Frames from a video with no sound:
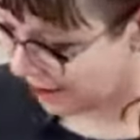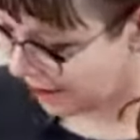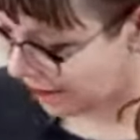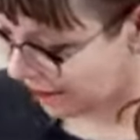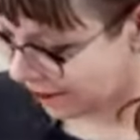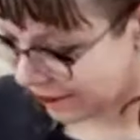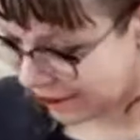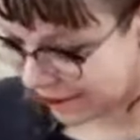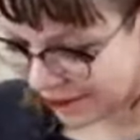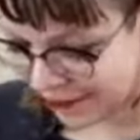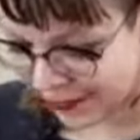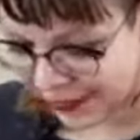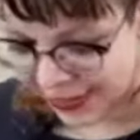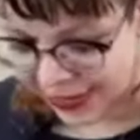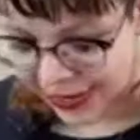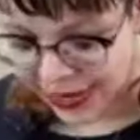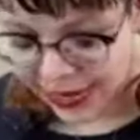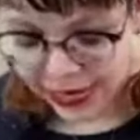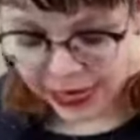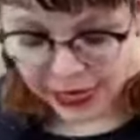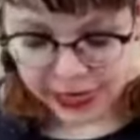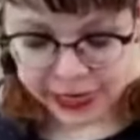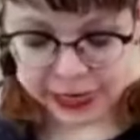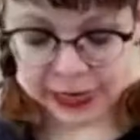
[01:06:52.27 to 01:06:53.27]
Check. Um,
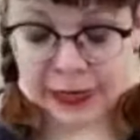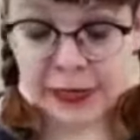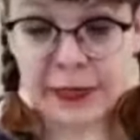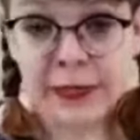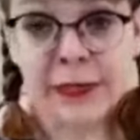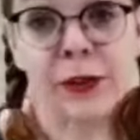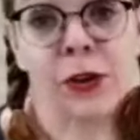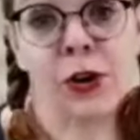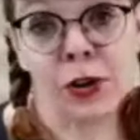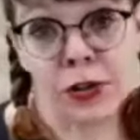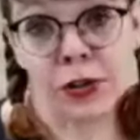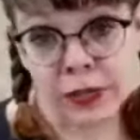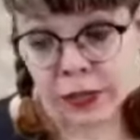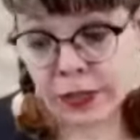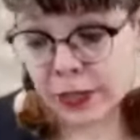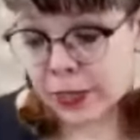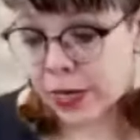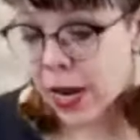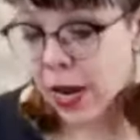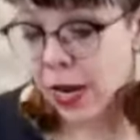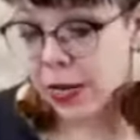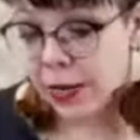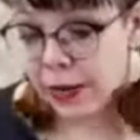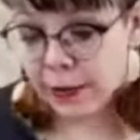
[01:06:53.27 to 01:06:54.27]
he's an artist.
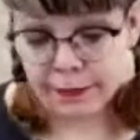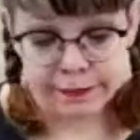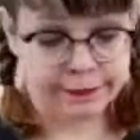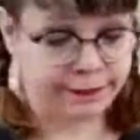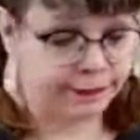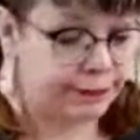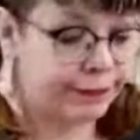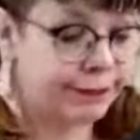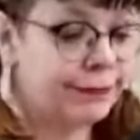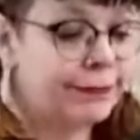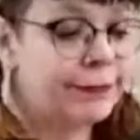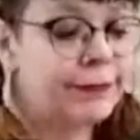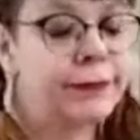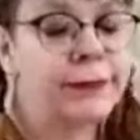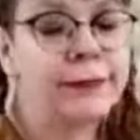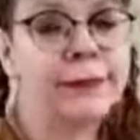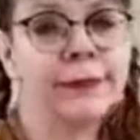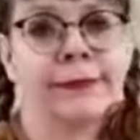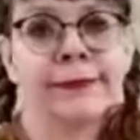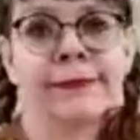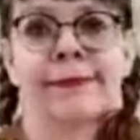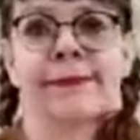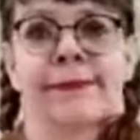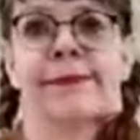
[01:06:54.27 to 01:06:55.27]
I am.
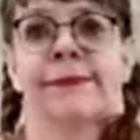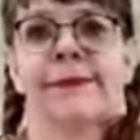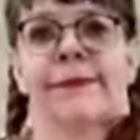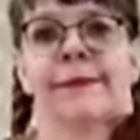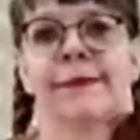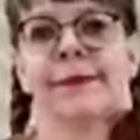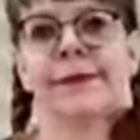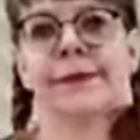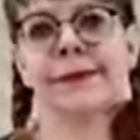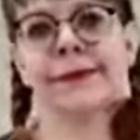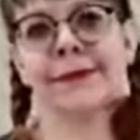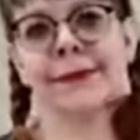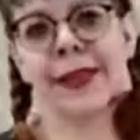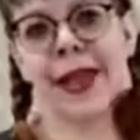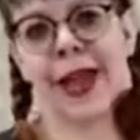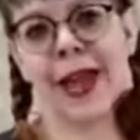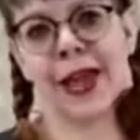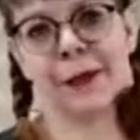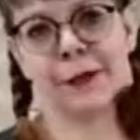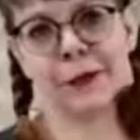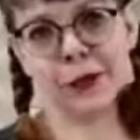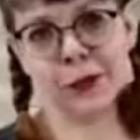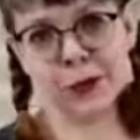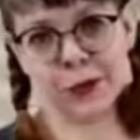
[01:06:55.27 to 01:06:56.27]

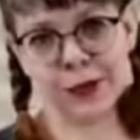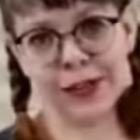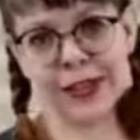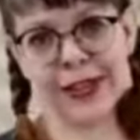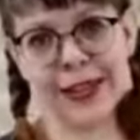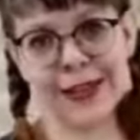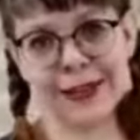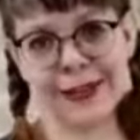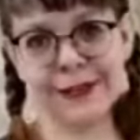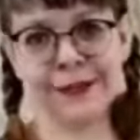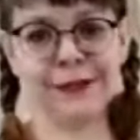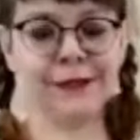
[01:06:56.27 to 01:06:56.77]
I'm a creative.